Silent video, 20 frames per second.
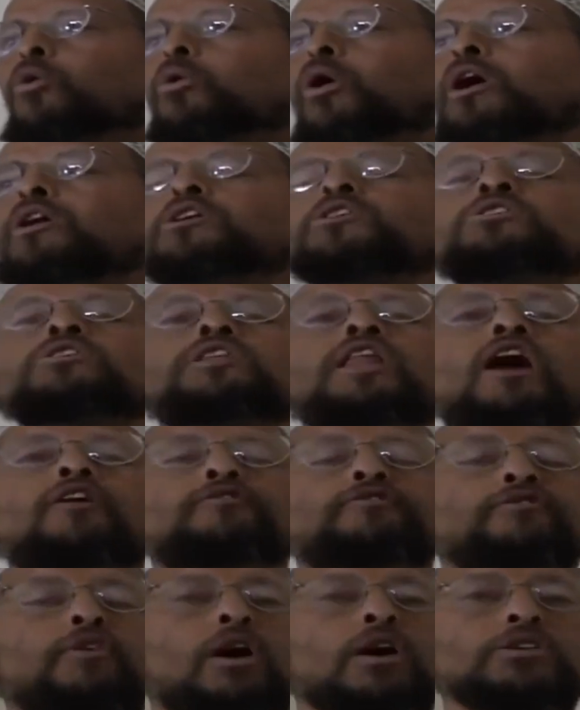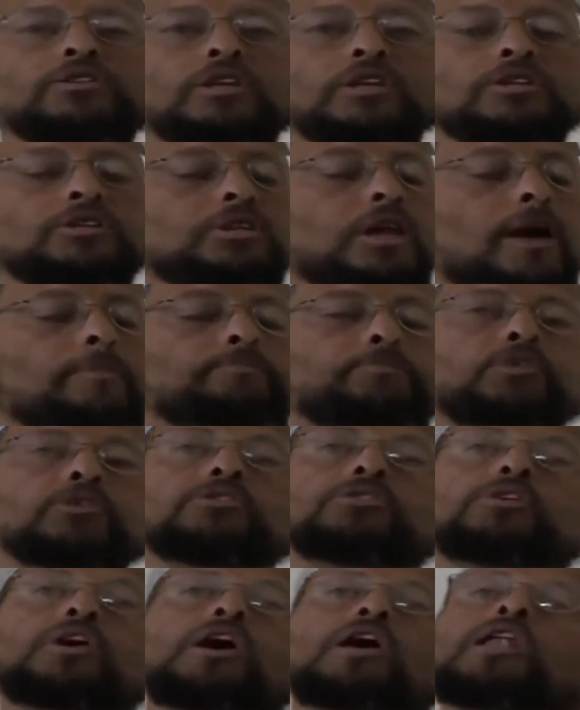what is left for us except
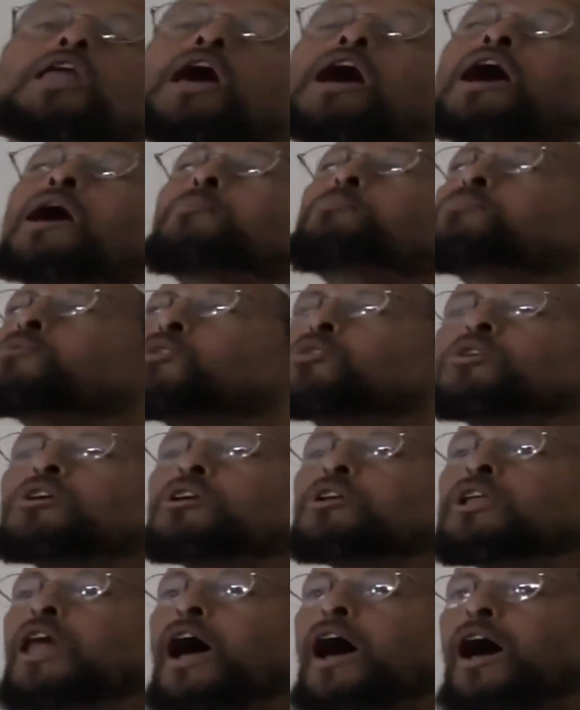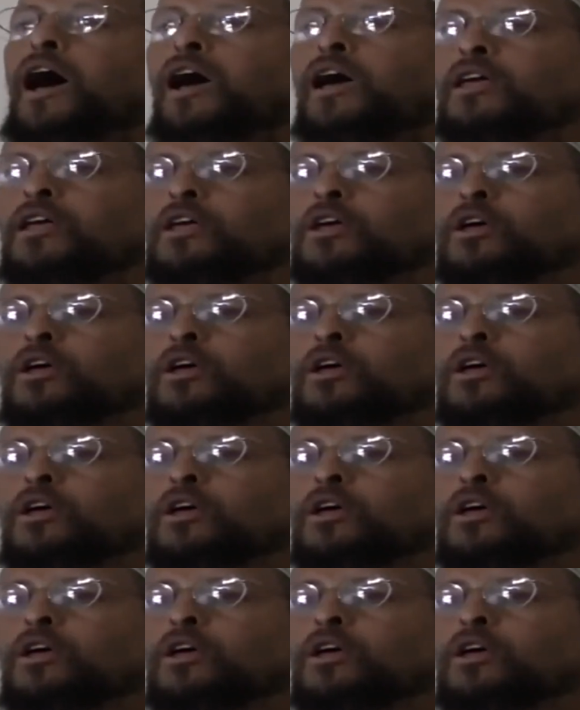to say, Alhamdulillah.